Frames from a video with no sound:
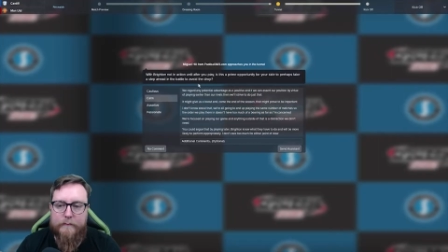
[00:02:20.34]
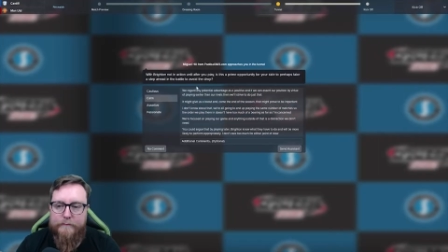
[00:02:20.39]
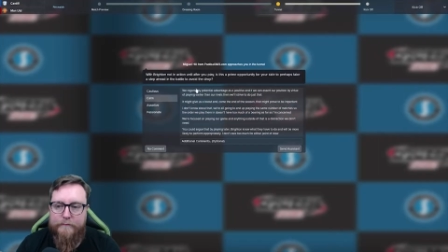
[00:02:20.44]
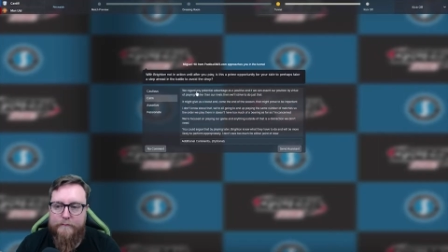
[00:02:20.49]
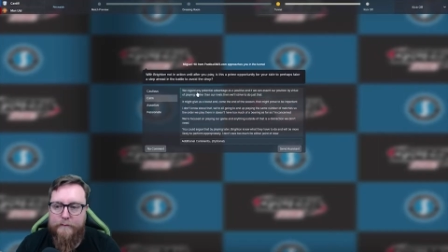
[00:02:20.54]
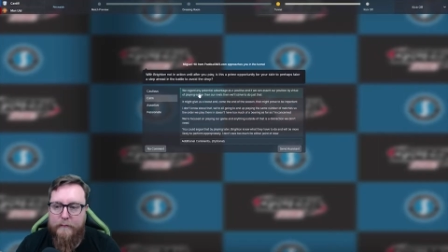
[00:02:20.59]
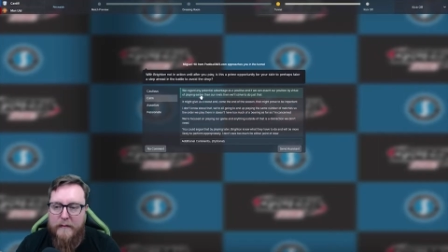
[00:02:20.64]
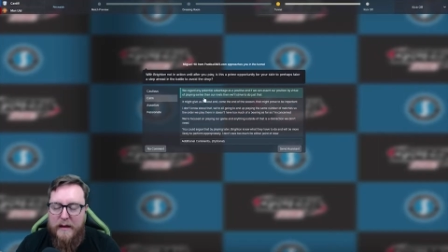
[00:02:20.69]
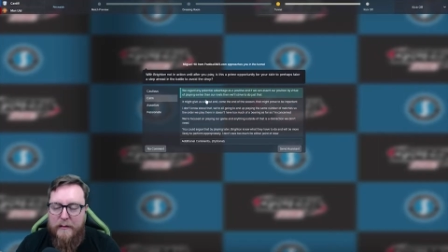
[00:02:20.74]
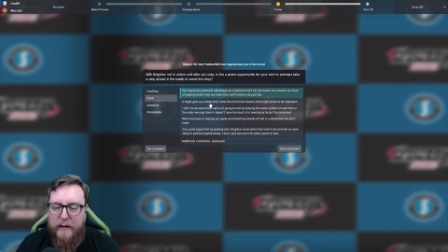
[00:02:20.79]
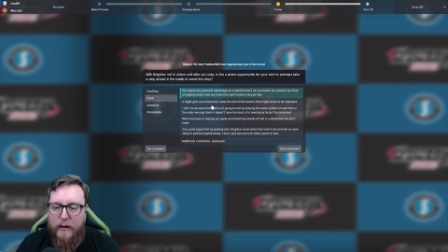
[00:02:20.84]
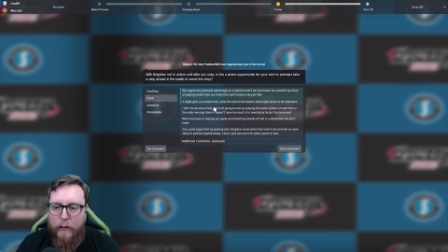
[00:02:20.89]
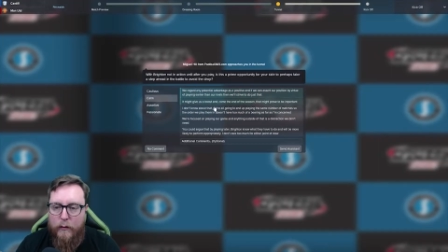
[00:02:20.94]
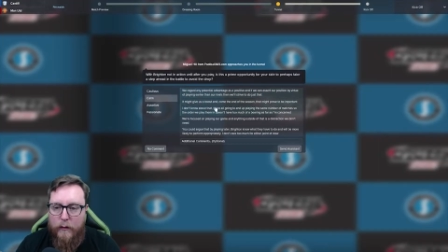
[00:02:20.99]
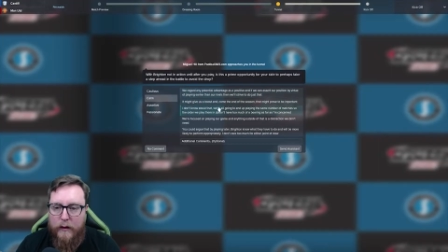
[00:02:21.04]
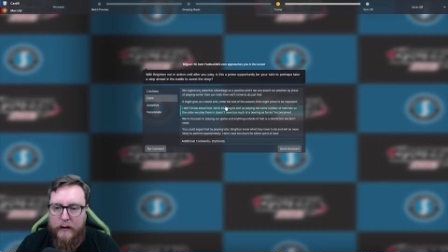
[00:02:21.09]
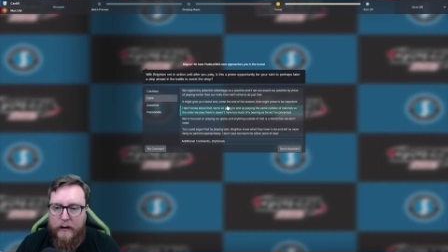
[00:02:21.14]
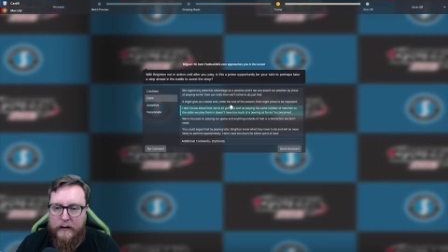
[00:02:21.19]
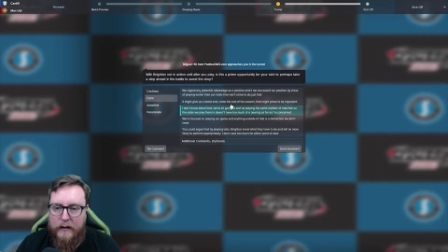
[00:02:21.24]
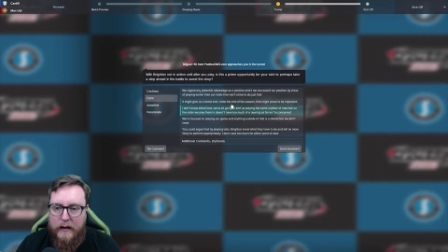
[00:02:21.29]
Maybe it'll
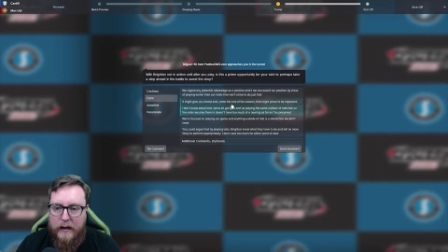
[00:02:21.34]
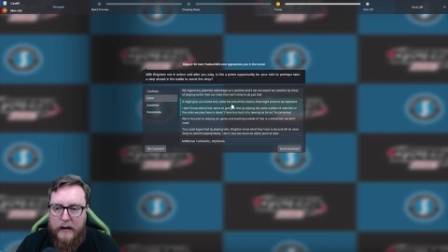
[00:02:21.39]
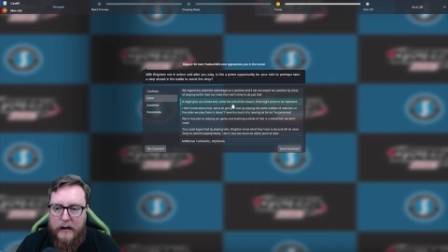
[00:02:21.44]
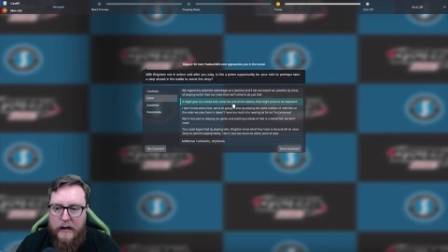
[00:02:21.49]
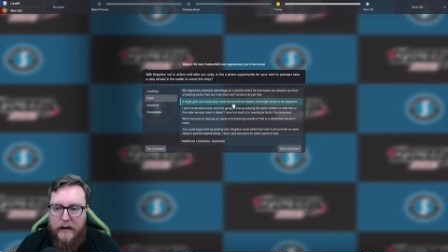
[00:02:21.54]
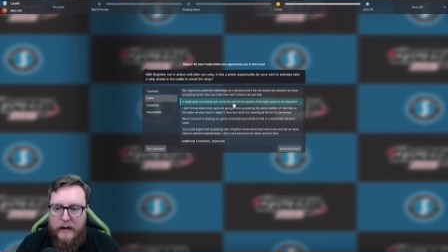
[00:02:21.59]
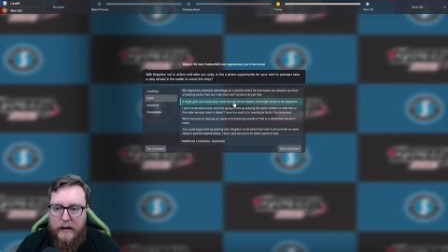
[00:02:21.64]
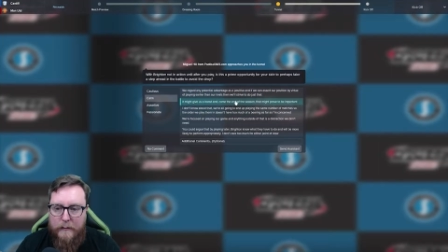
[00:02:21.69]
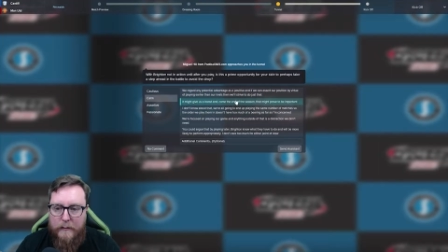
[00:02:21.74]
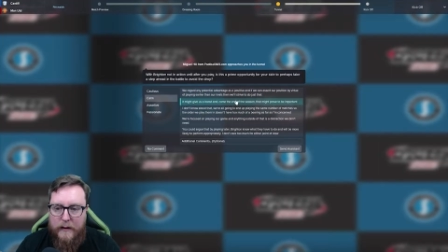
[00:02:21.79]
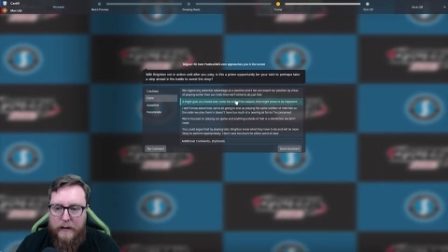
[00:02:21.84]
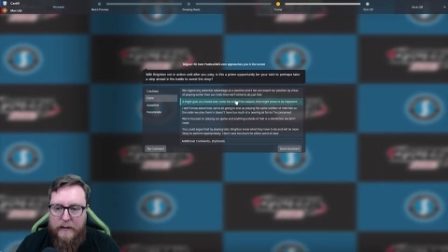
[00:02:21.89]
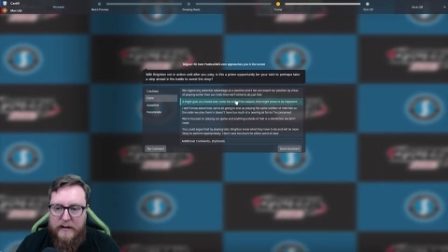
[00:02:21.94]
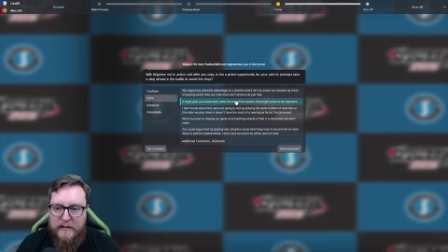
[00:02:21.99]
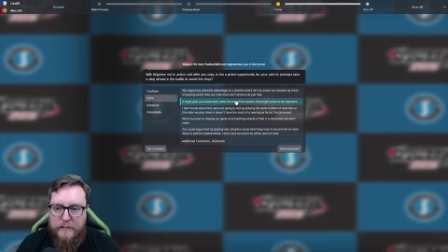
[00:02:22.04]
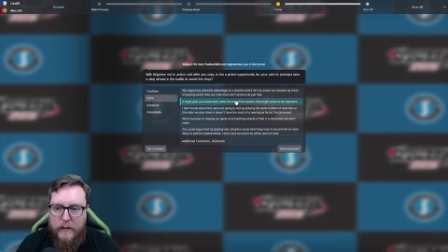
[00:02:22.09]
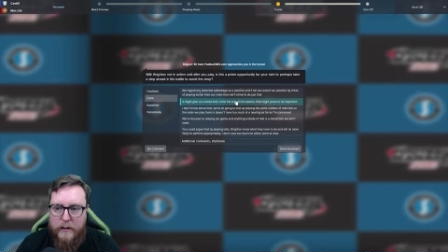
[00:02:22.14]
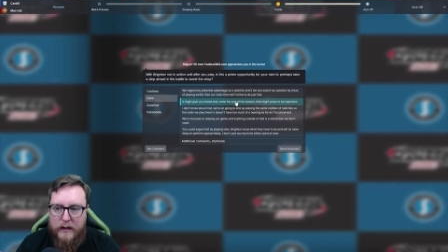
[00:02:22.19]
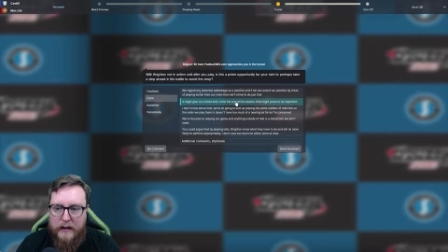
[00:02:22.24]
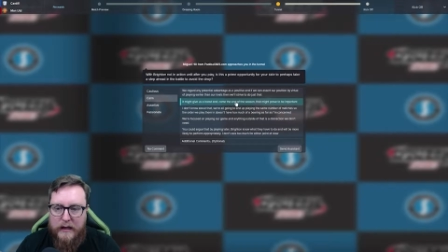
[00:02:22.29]
work. This
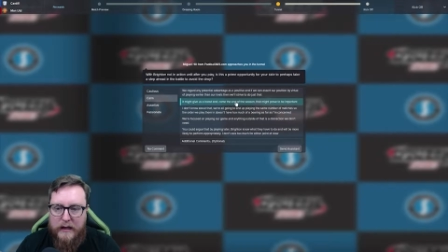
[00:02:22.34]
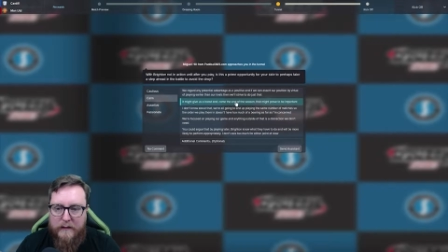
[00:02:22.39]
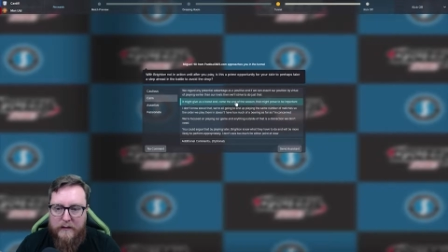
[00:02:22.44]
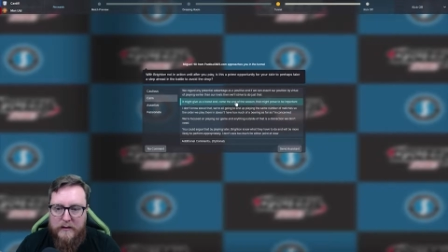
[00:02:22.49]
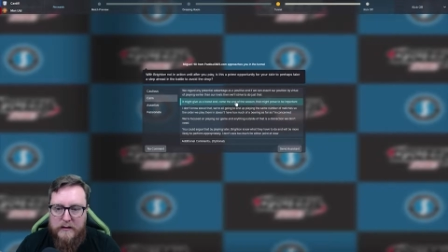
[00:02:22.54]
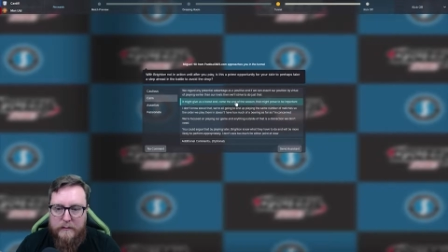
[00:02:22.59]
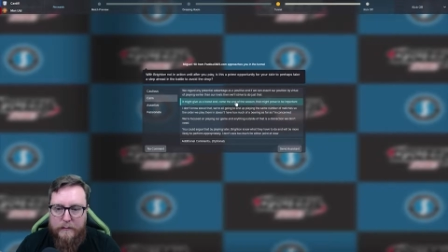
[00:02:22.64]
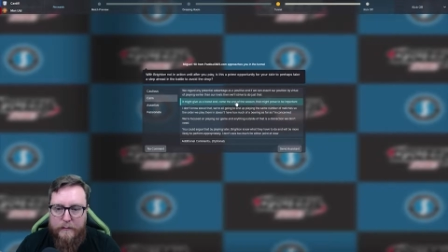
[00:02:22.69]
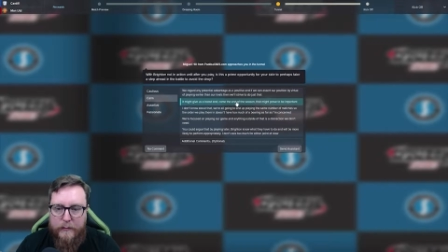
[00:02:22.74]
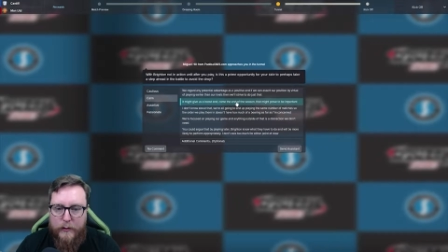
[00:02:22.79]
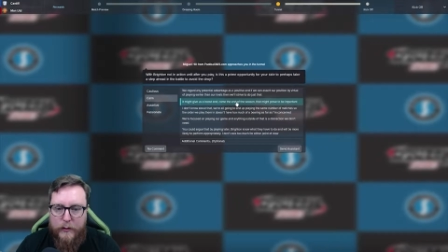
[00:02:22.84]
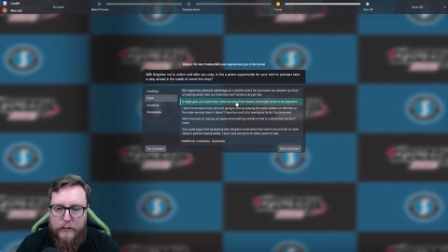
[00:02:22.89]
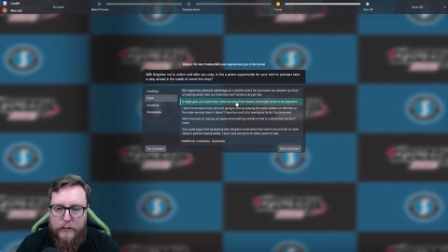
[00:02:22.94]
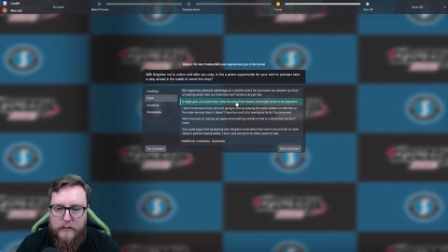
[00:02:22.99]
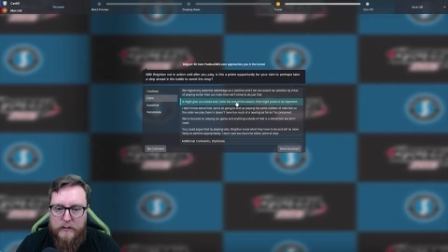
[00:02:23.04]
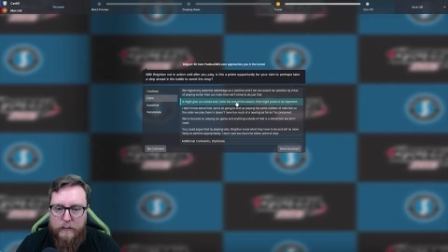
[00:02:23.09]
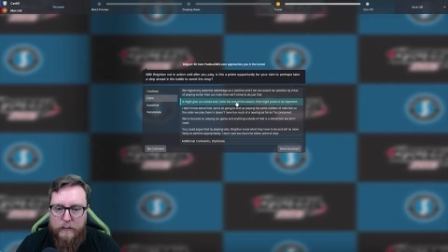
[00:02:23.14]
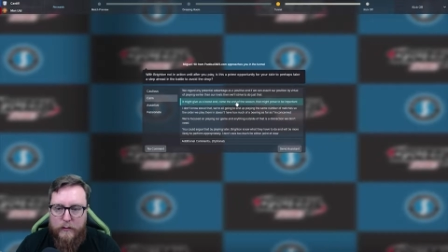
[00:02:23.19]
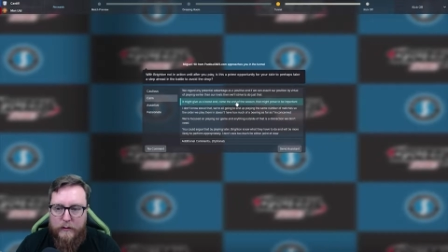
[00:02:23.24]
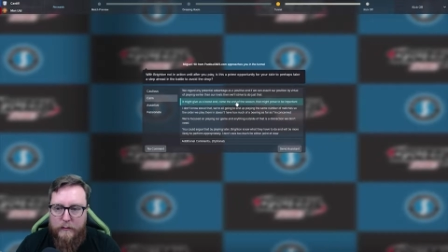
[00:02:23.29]
might give us the boost.
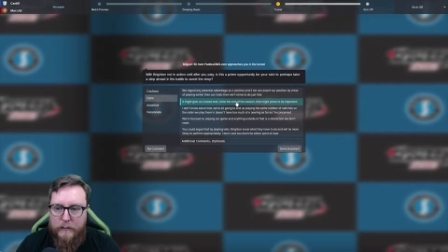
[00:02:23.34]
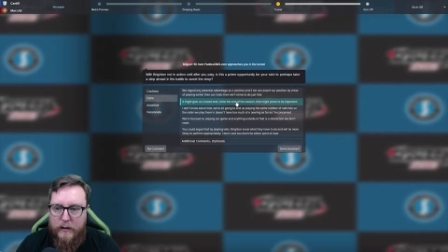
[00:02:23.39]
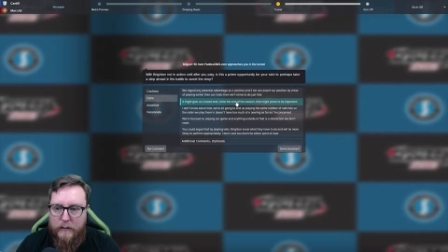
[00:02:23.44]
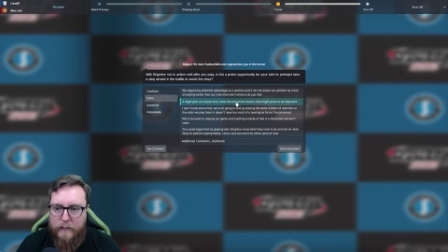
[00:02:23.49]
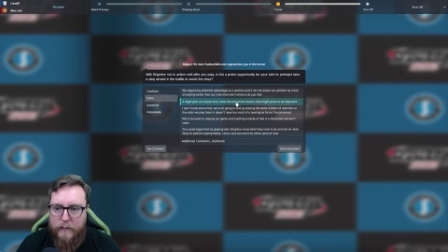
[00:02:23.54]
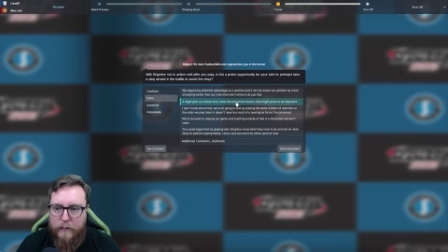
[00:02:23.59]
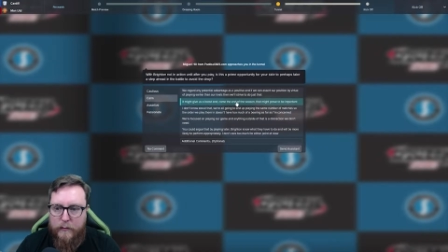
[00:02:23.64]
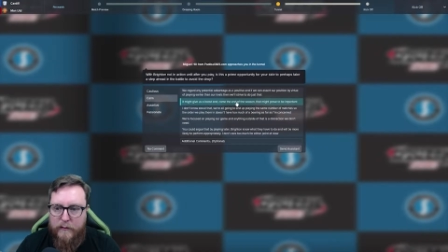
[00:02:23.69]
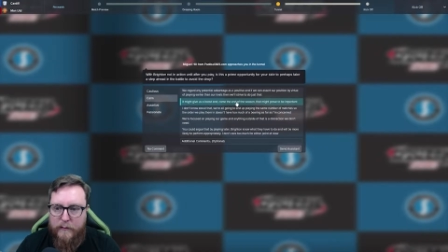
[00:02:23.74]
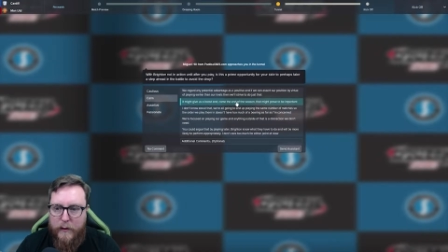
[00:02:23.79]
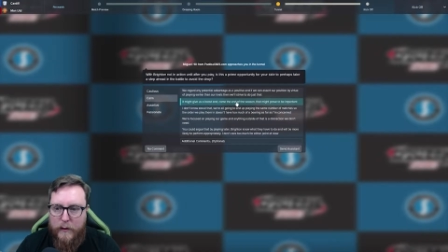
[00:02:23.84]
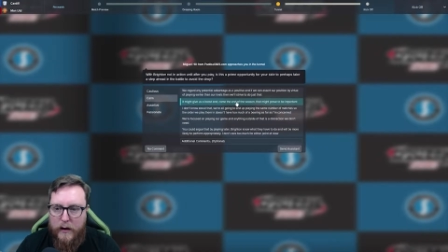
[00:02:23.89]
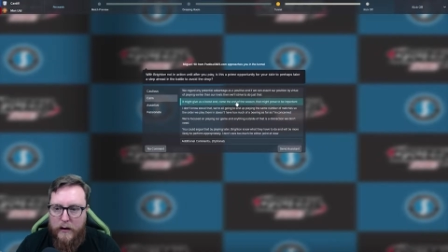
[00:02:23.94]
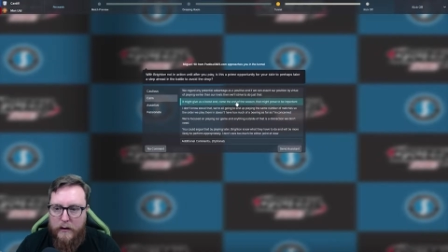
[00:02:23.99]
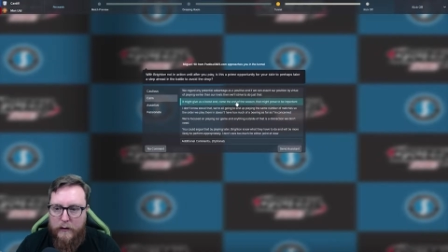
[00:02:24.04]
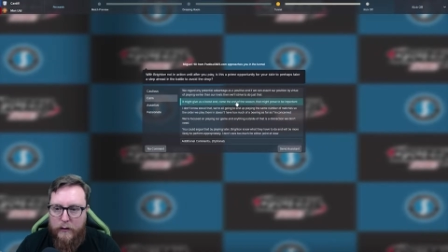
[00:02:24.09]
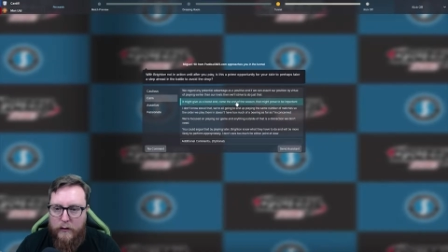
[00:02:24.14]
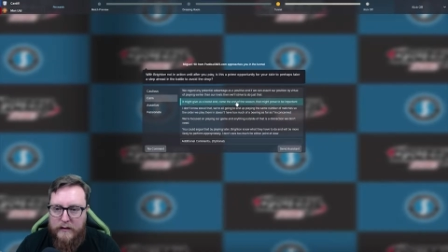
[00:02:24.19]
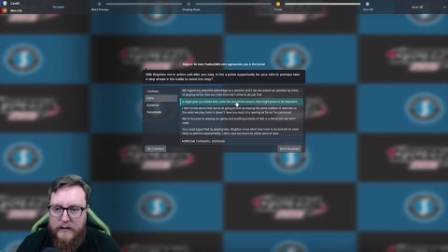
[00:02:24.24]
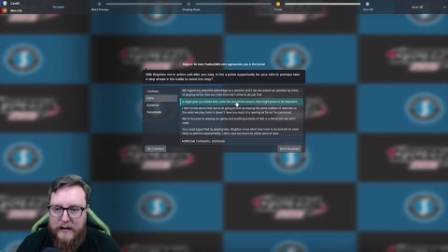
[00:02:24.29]
With Brighton
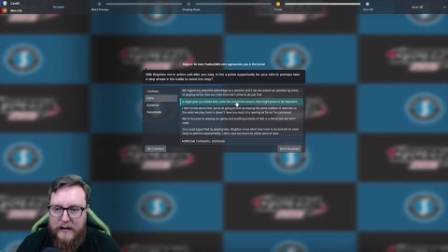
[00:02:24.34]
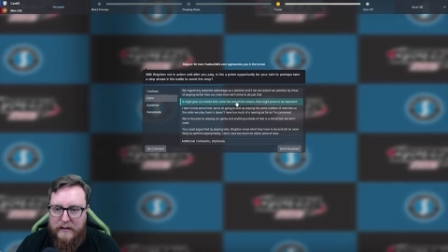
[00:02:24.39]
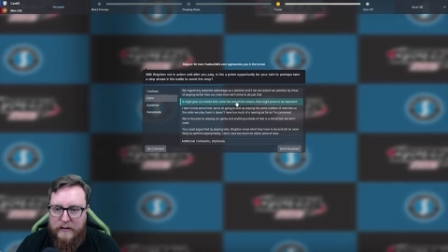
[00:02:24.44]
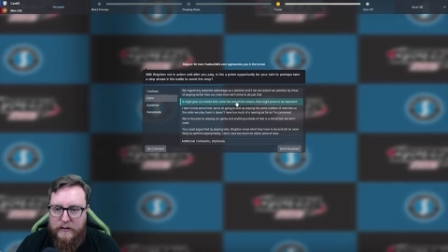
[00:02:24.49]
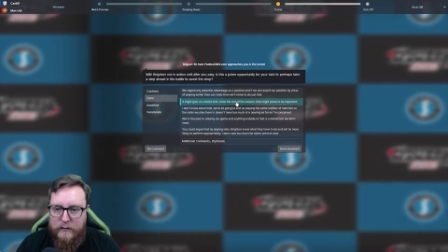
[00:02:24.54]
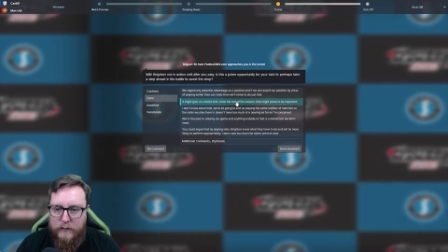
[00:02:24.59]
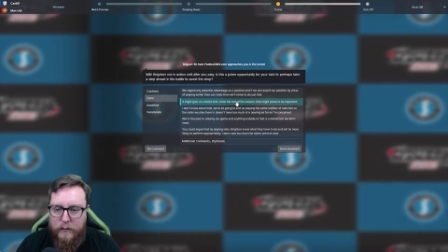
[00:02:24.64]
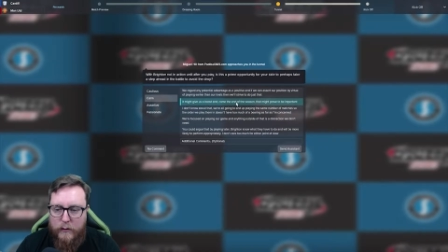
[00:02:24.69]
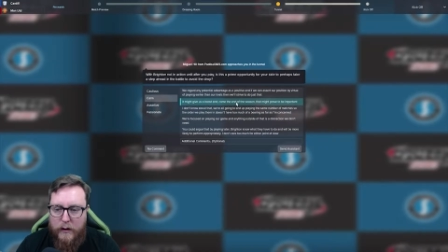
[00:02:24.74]
not in action until